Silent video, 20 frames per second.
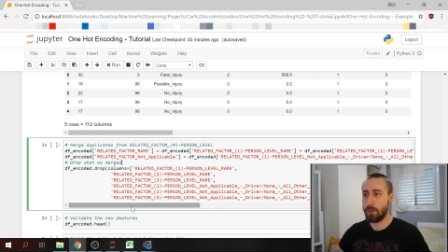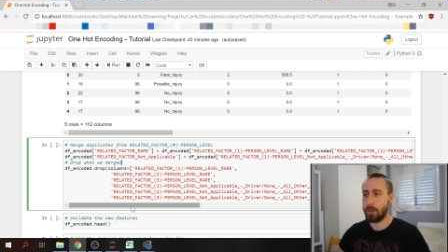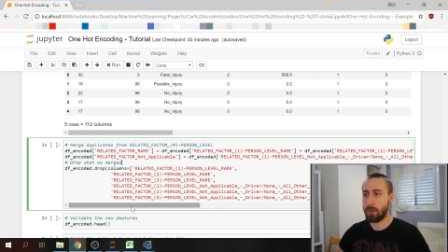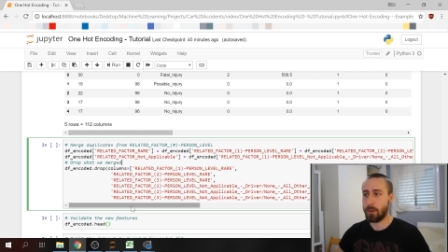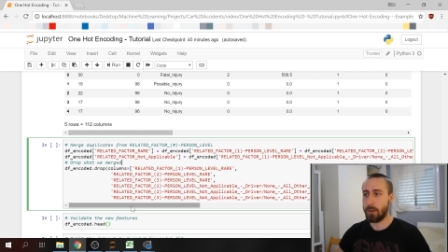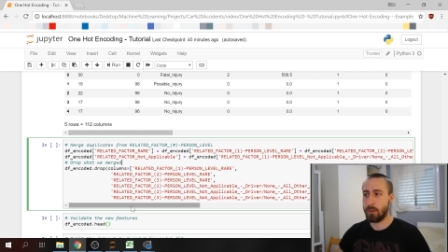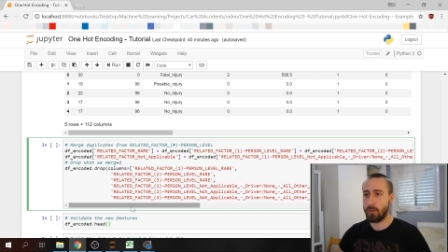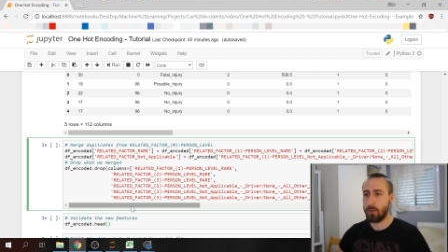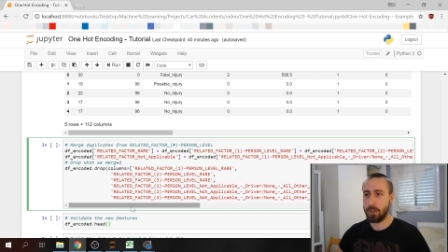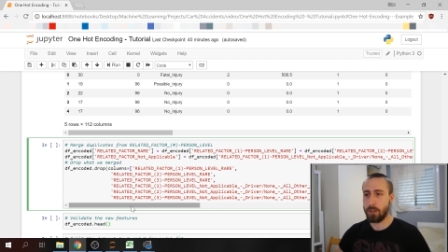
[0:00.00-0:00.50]
you
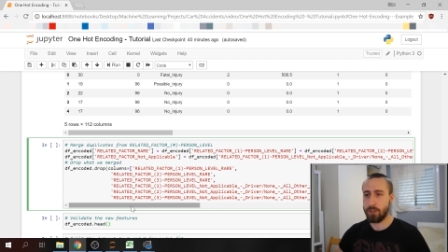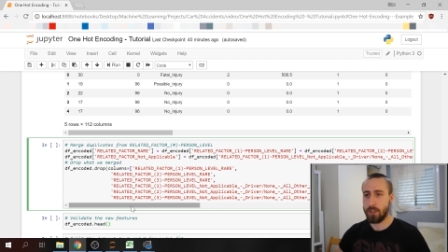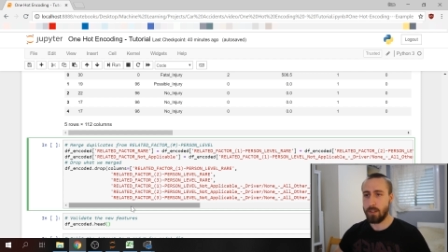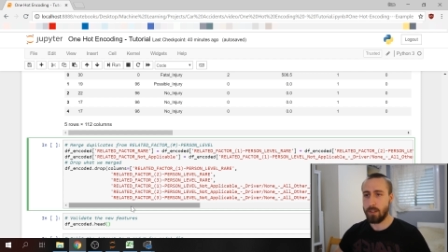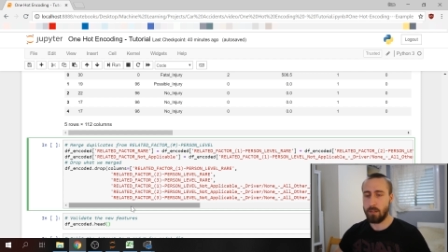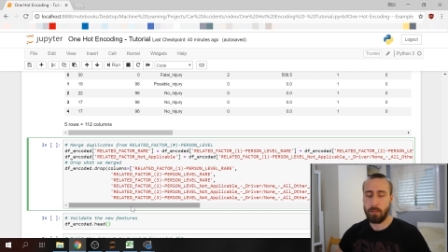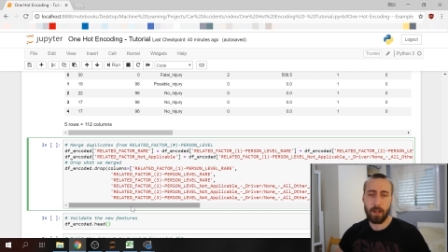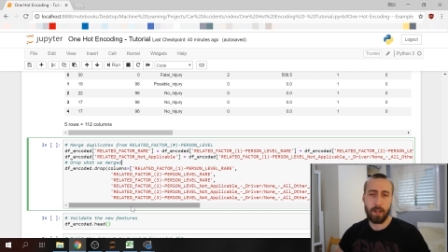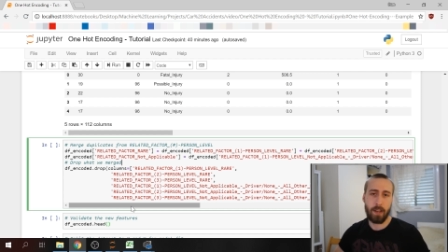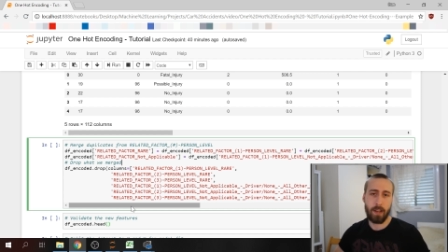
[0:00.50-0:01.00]
can do it
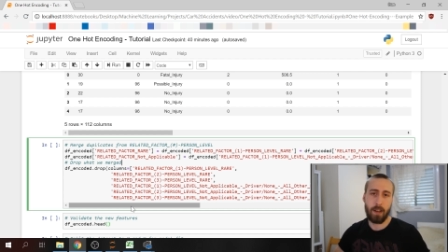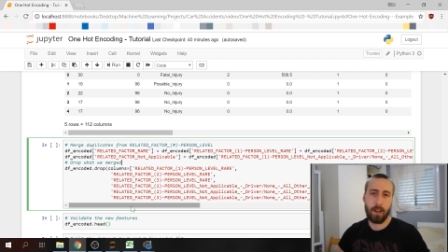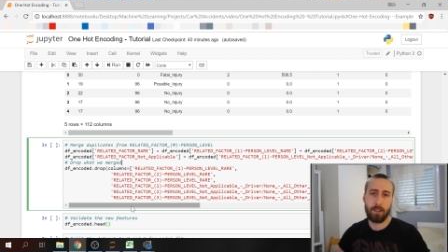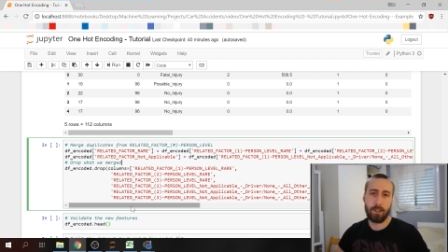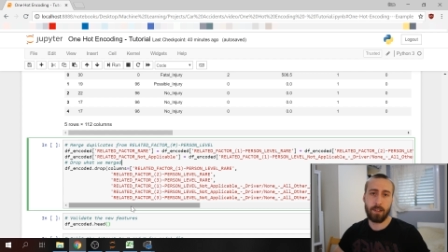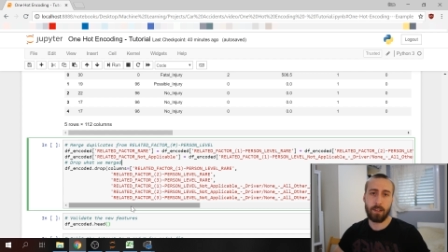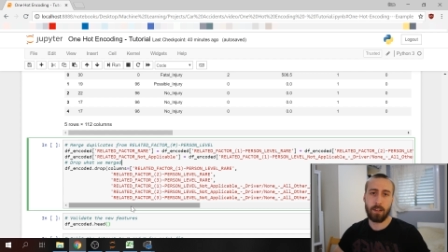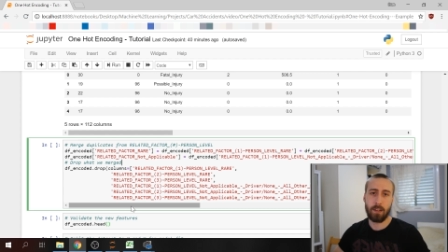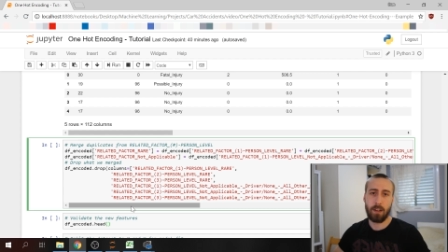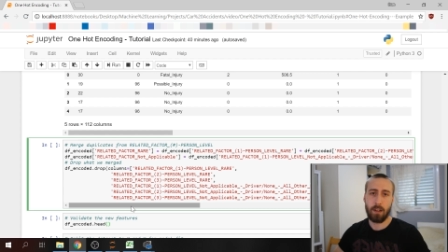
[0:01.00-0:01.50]
just by
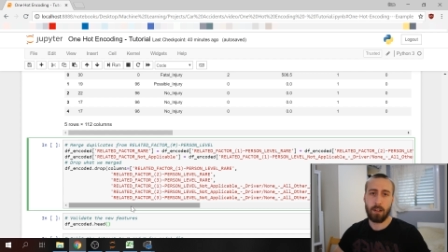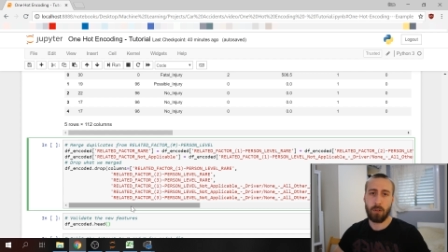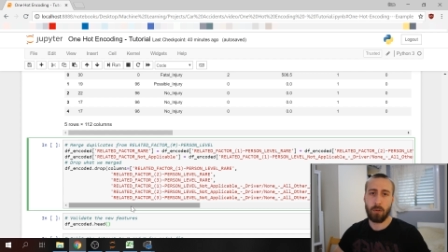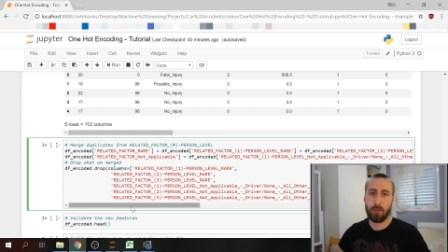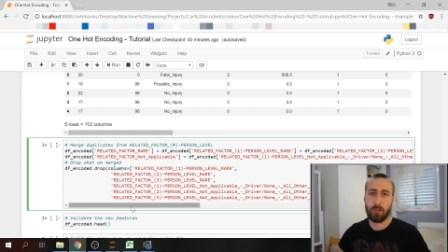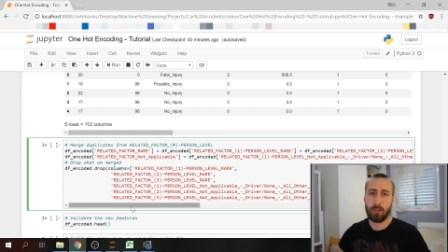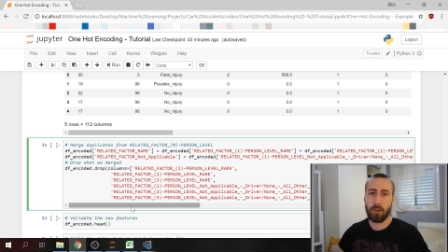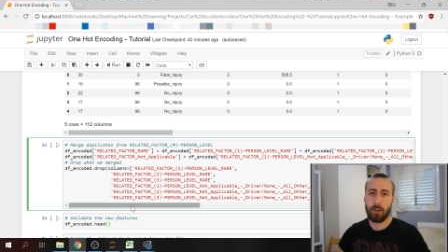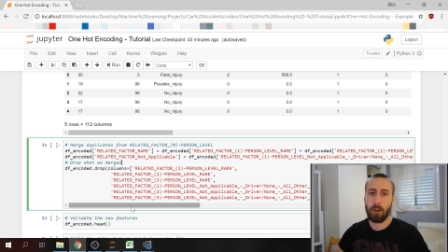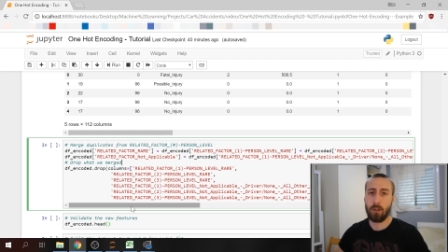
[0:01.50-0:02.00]
adding
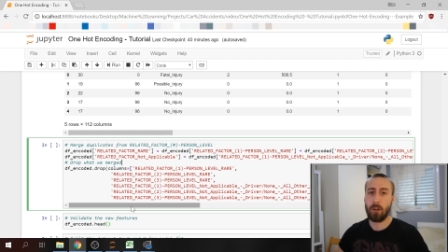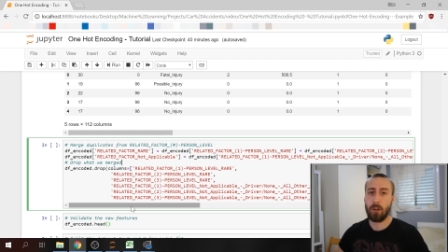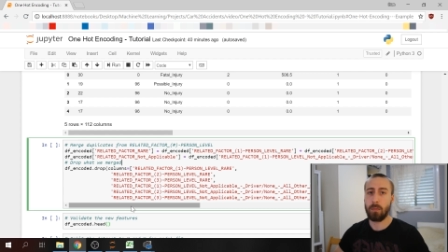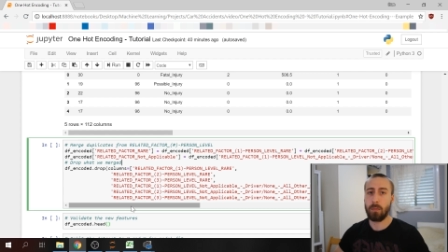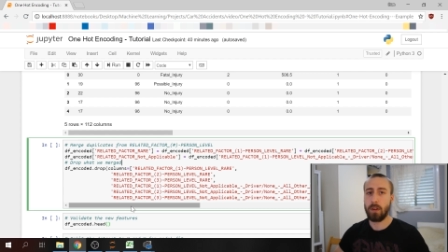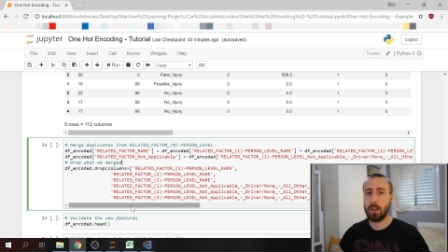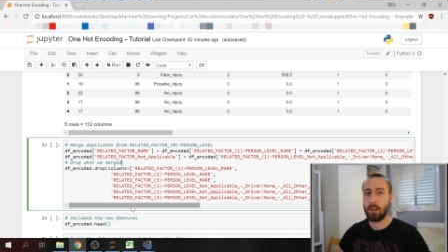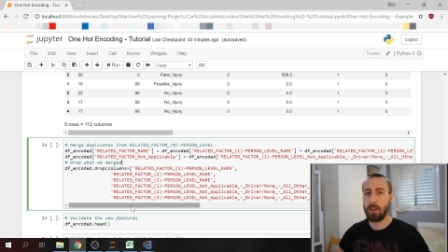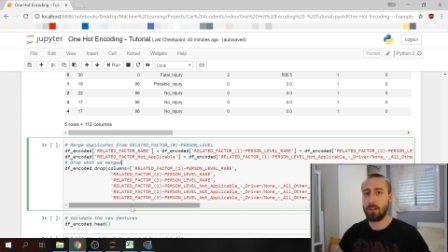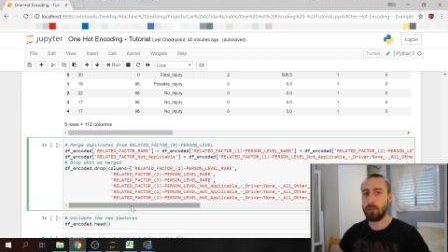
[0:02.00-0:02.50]
those
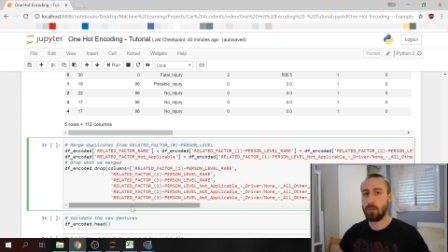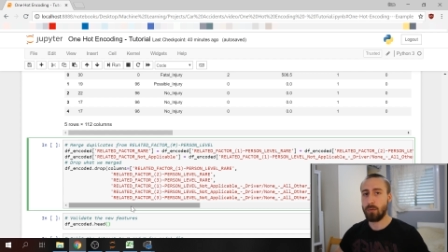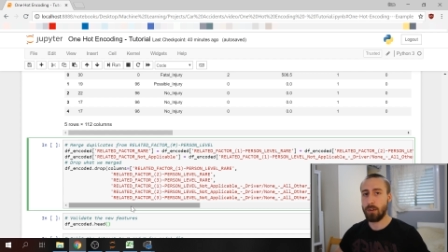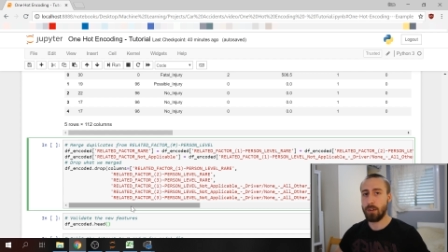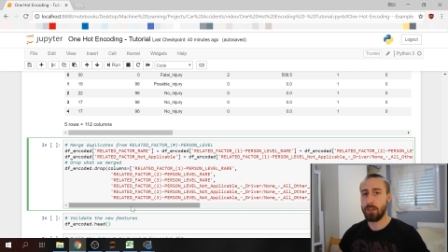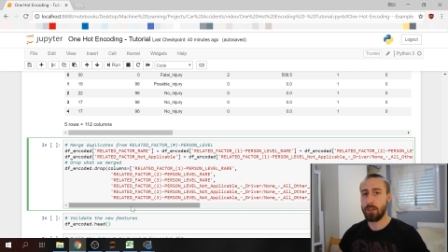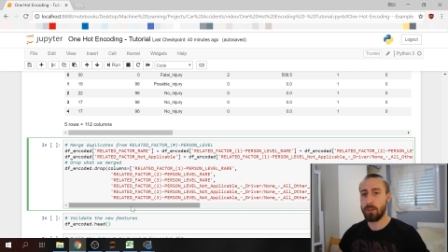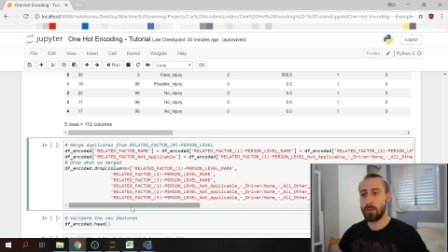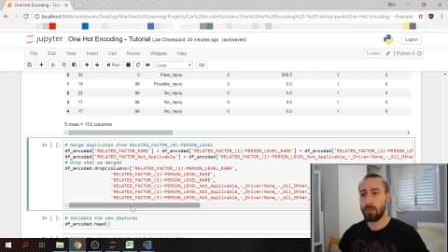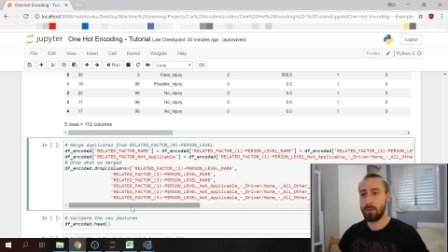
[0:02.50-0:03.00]
column into
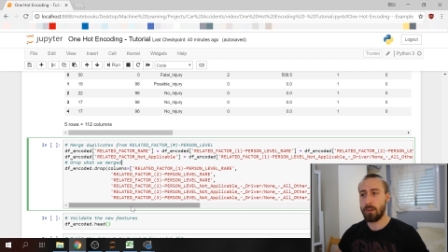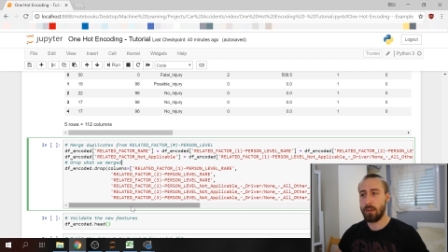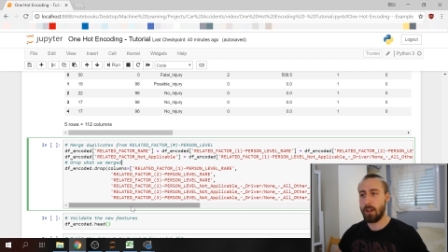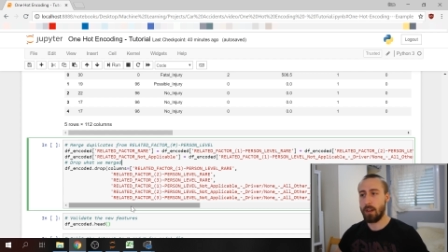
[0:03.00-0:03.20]
a new.